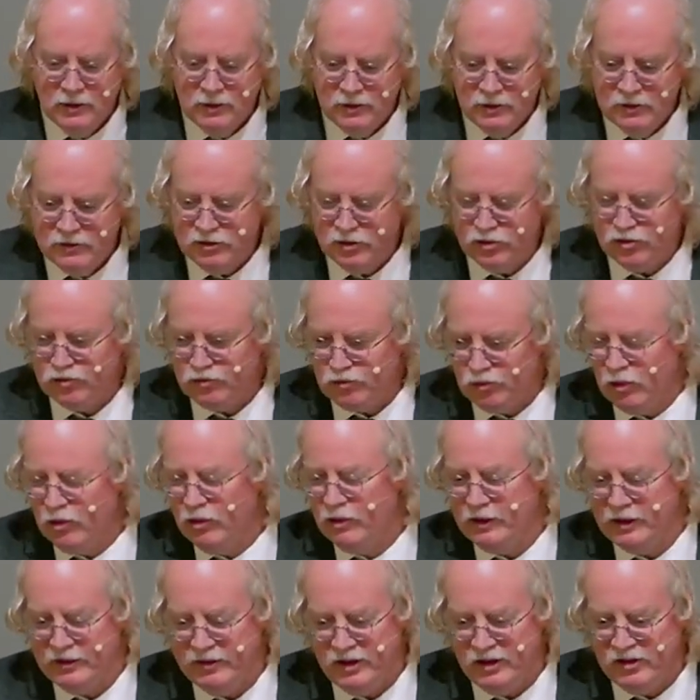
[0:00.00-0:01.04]

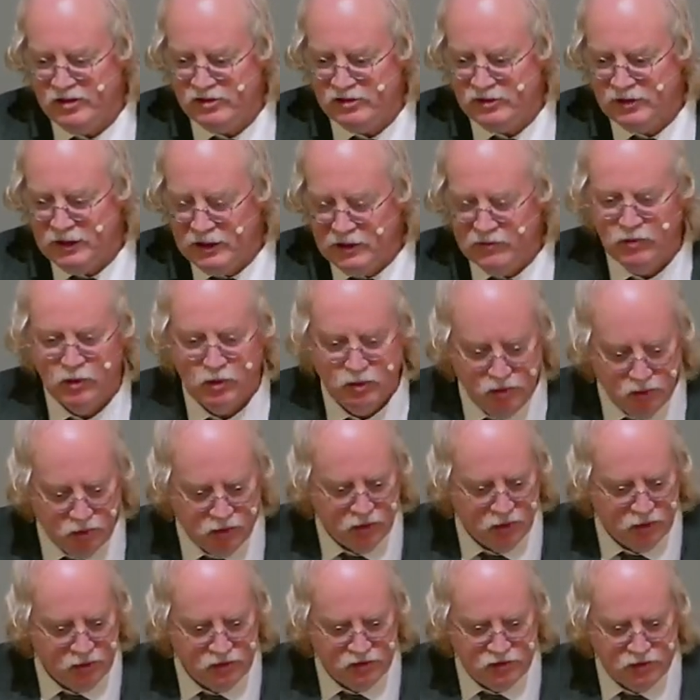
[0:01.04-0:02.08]
destroy these
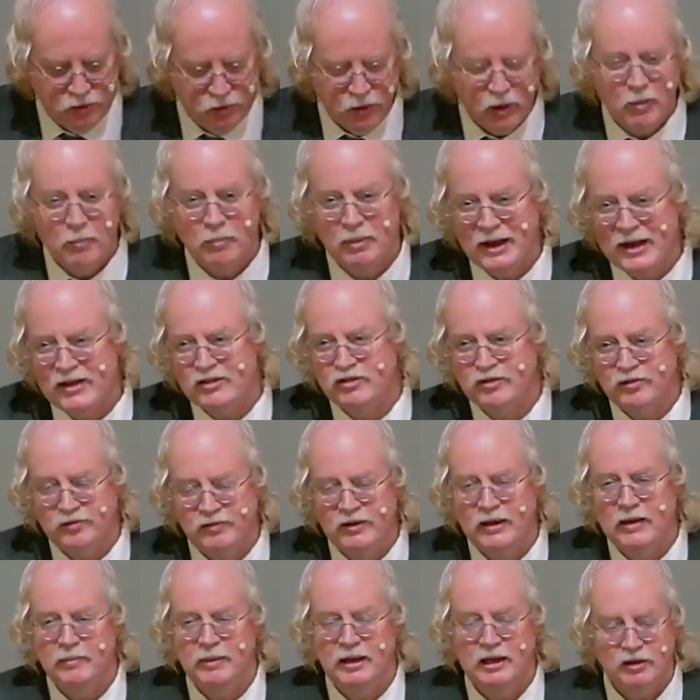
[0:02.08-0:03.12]
evildoers who are
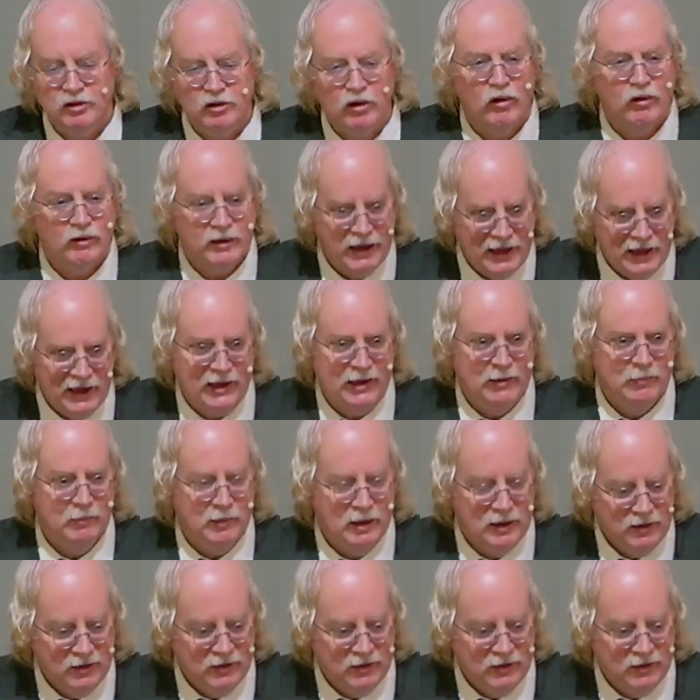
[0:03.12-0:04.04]
blaspheming your name.